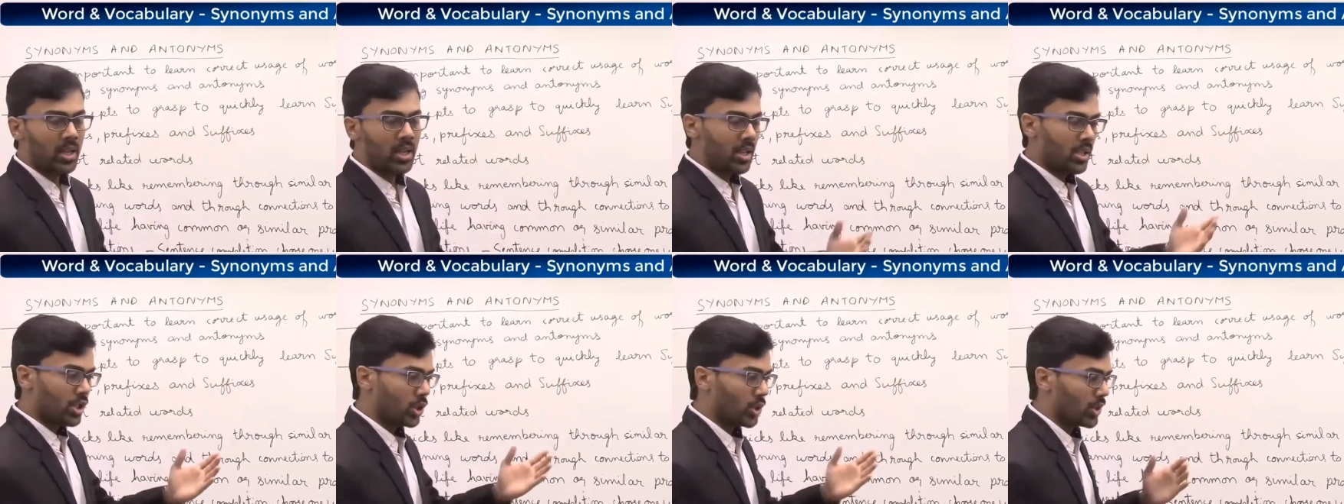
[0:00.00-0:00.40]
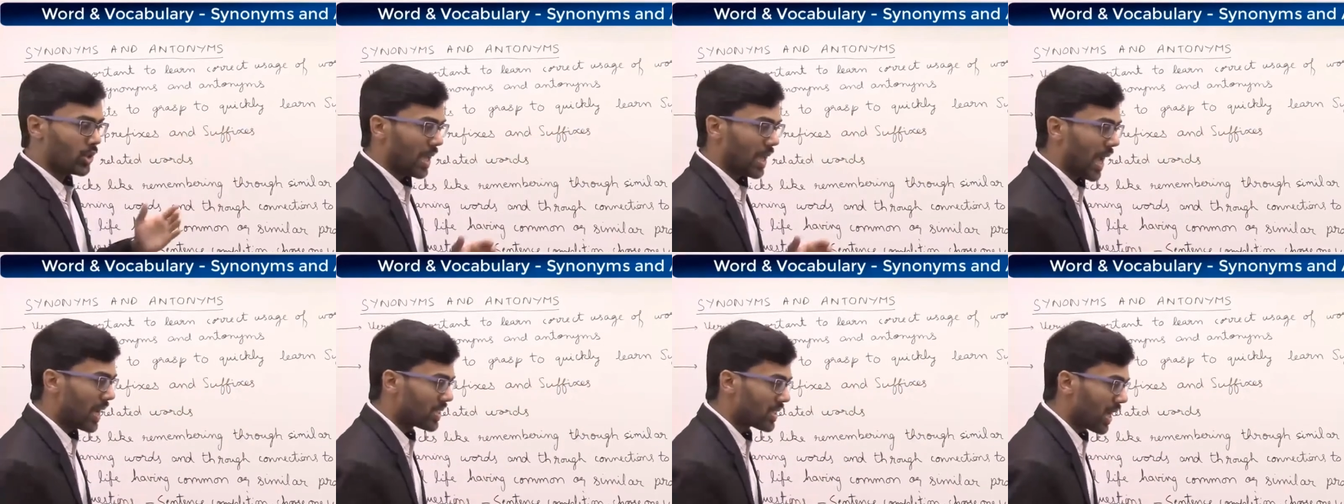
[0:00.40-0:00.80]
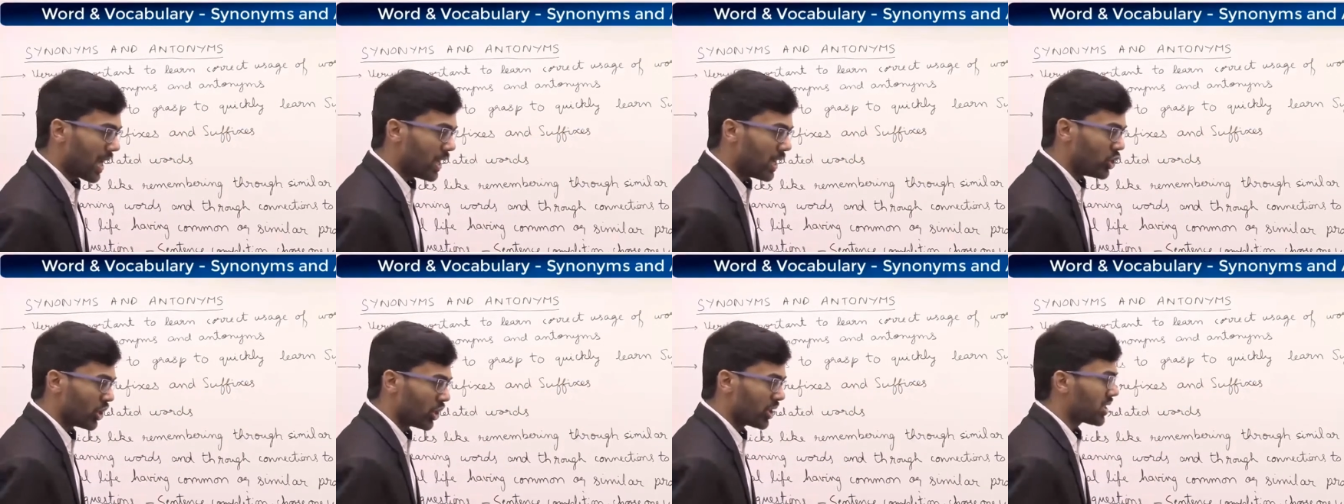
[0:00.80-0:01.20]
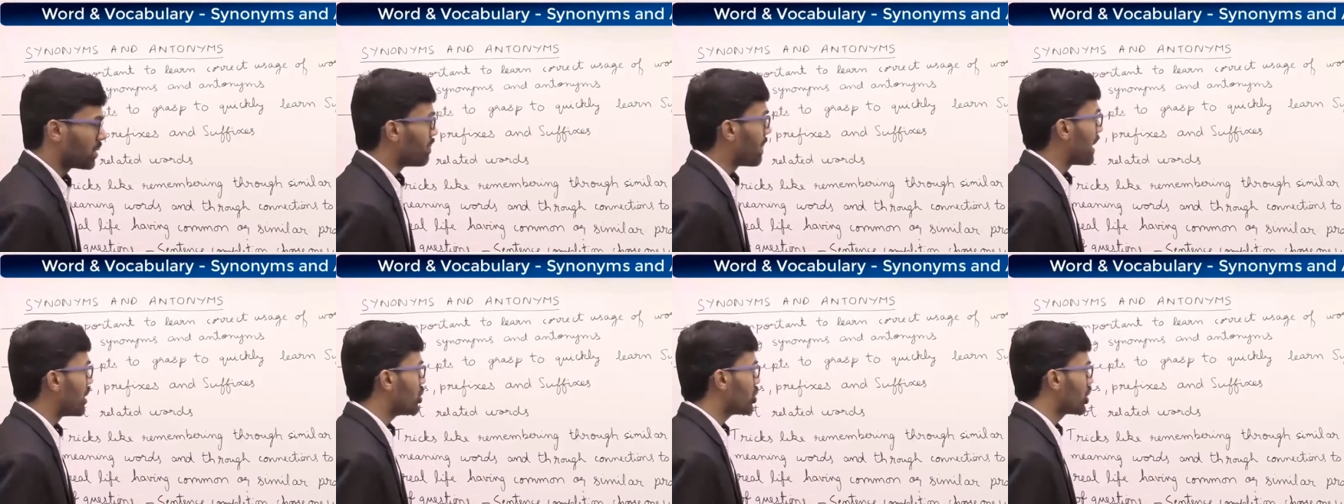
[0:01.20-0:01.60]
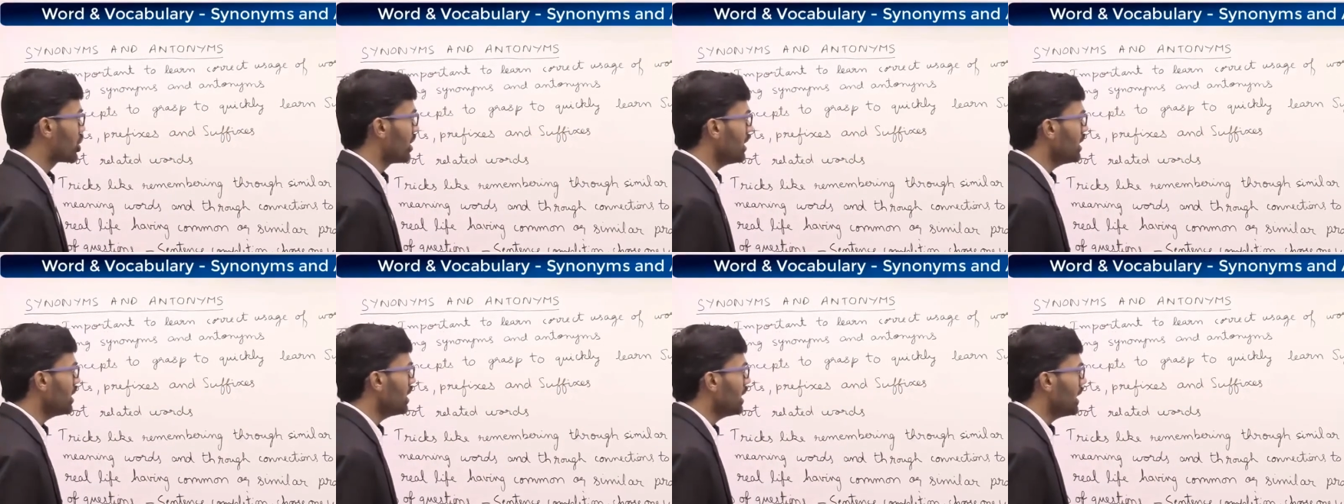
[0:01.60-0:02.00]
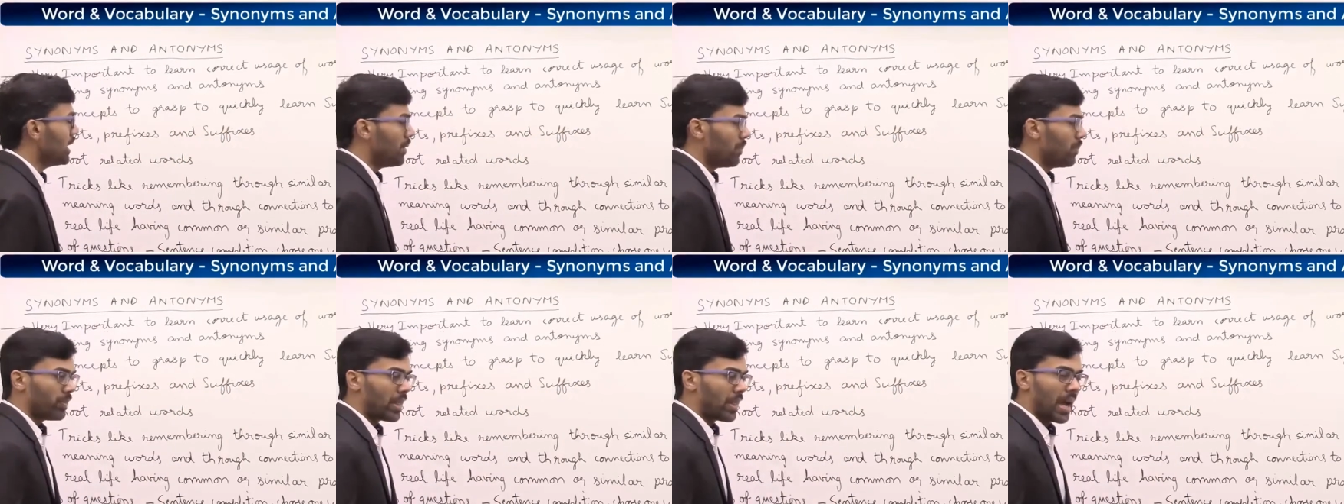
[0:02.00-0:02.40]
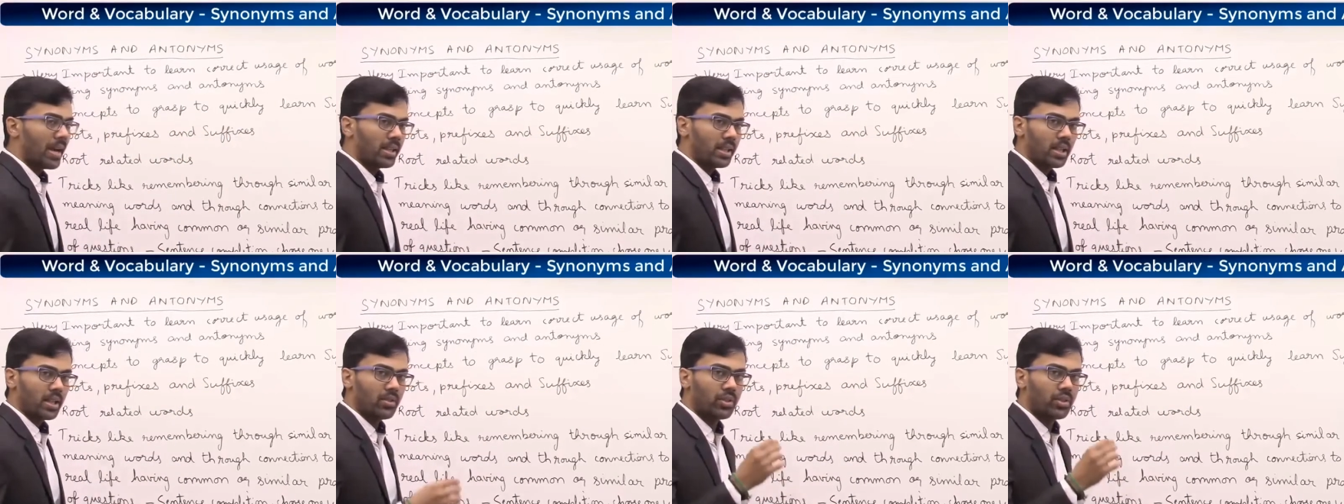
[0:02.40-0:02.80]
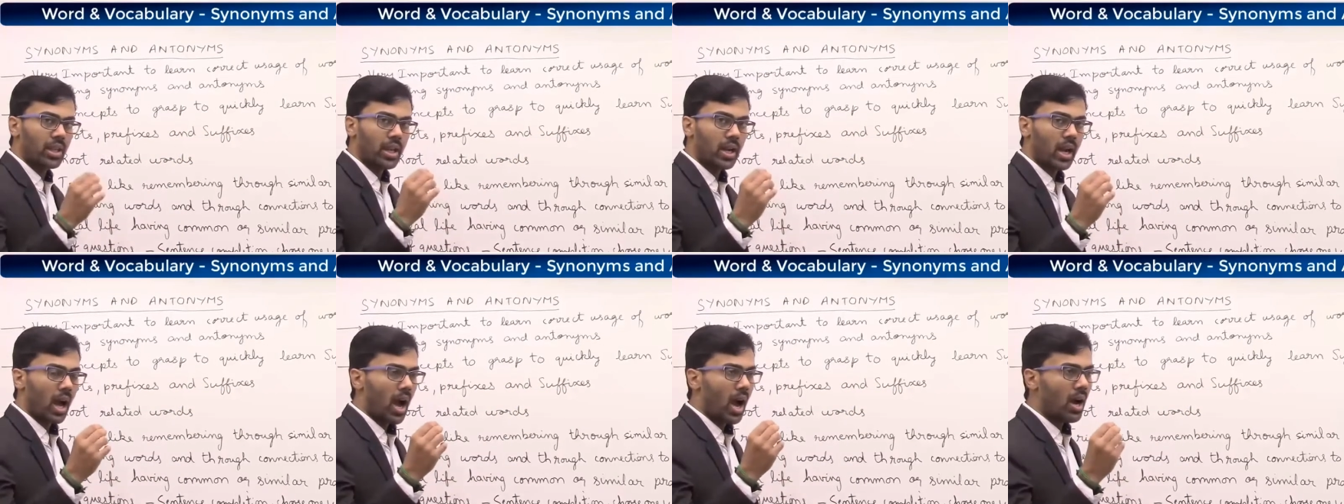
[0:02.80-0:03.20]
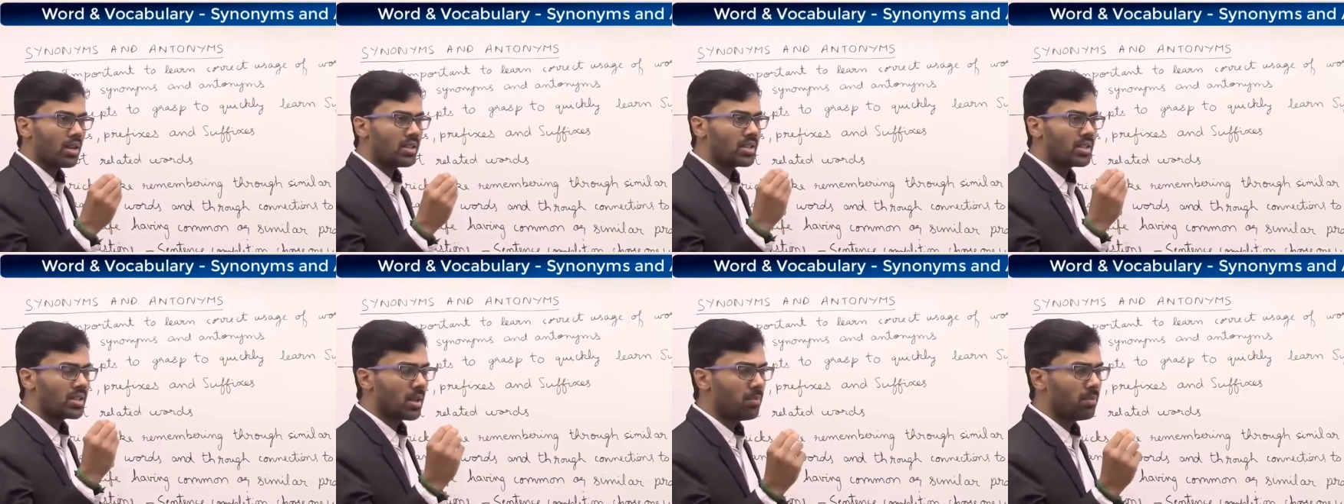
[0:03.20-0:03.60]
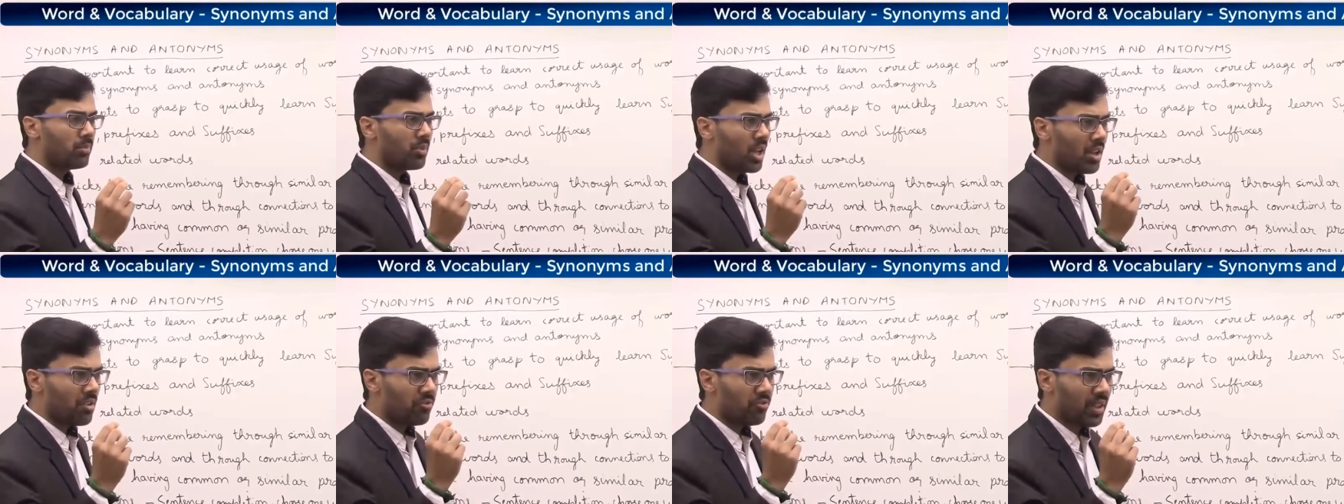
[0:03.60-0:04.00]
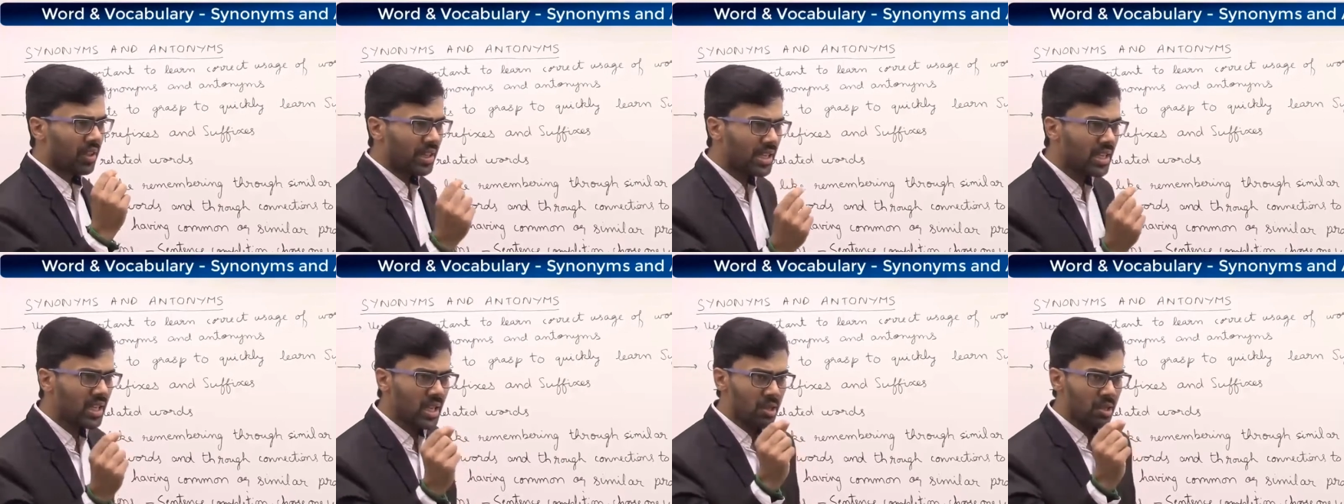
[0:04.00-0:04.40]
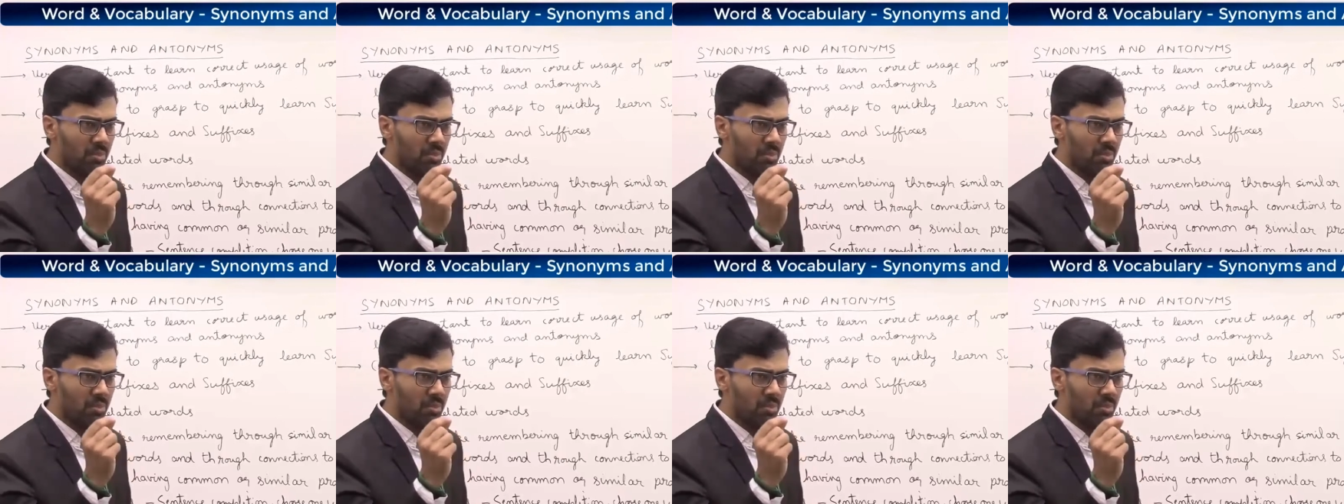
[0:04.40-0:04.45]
so as I had just mentioned, that there are some very